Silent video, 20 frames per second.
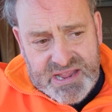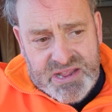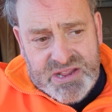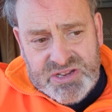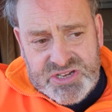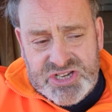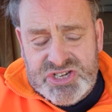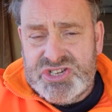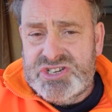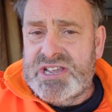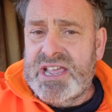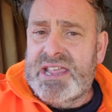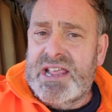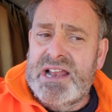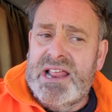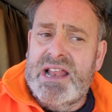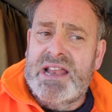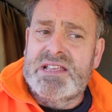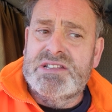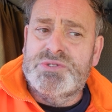Just check your
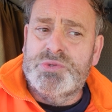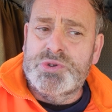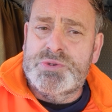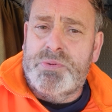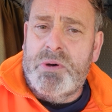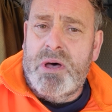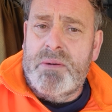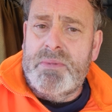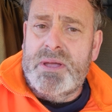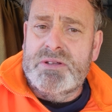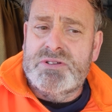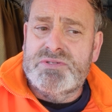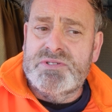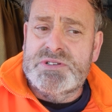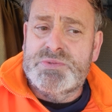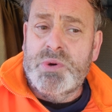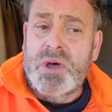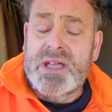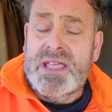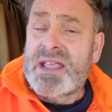little exhaust pipe, make sure
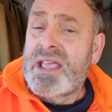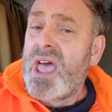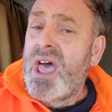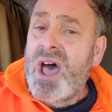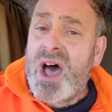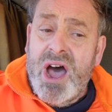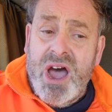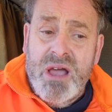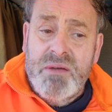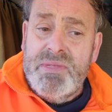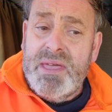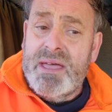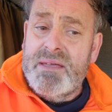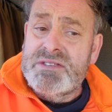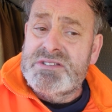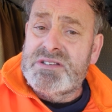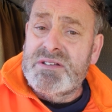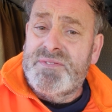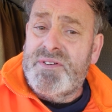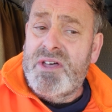it's working. Hope
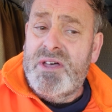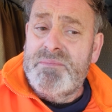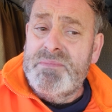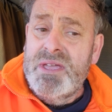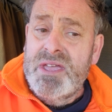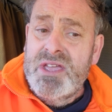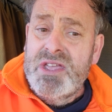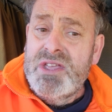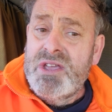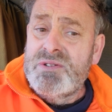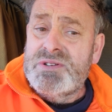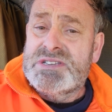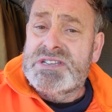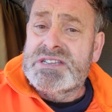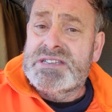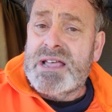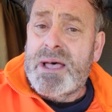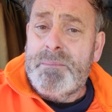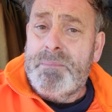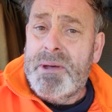that's of use to
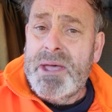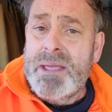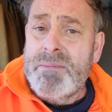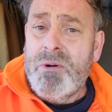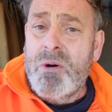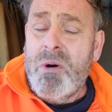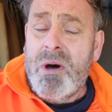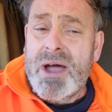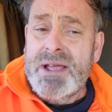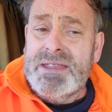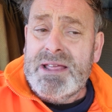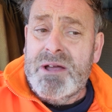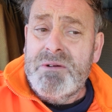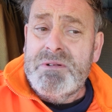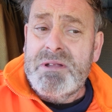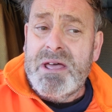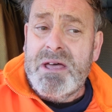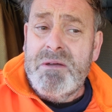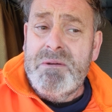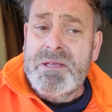some people. I don't
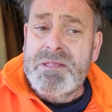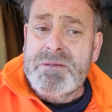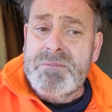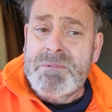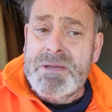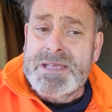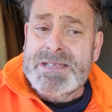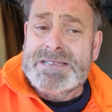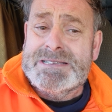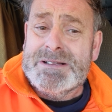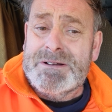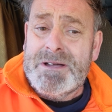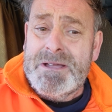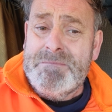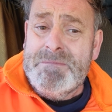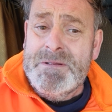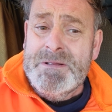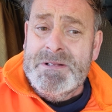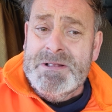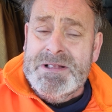know. In the
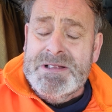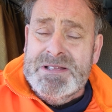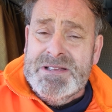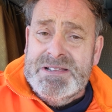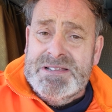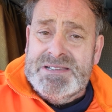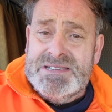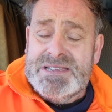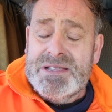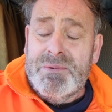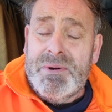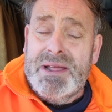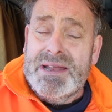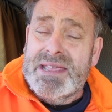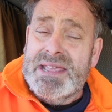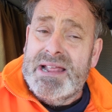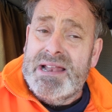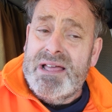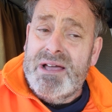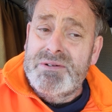meantime, still waiting
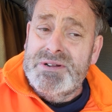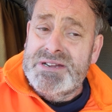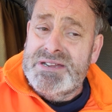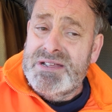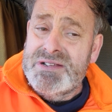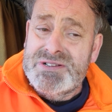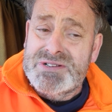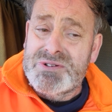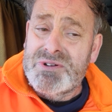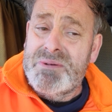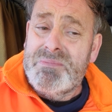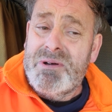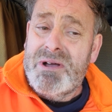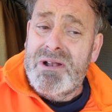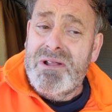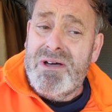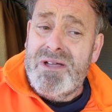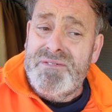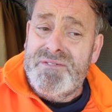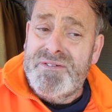to get loaded. Still have my
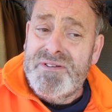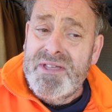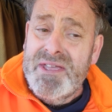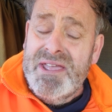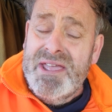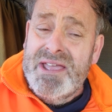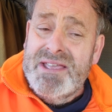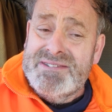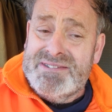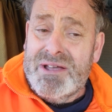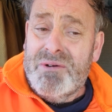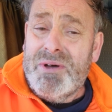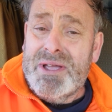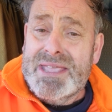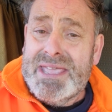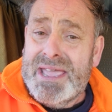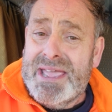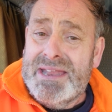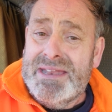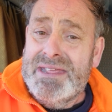life, so I
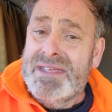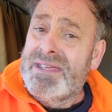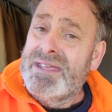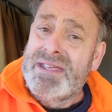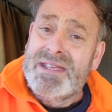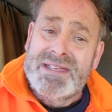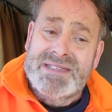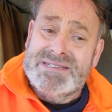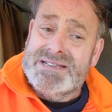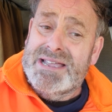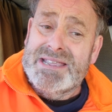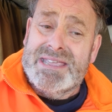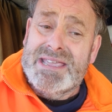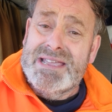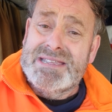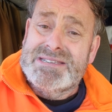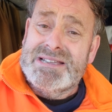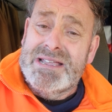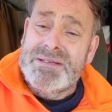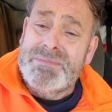can take
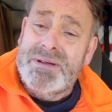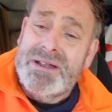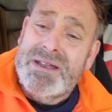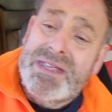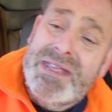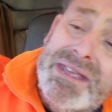care, take money.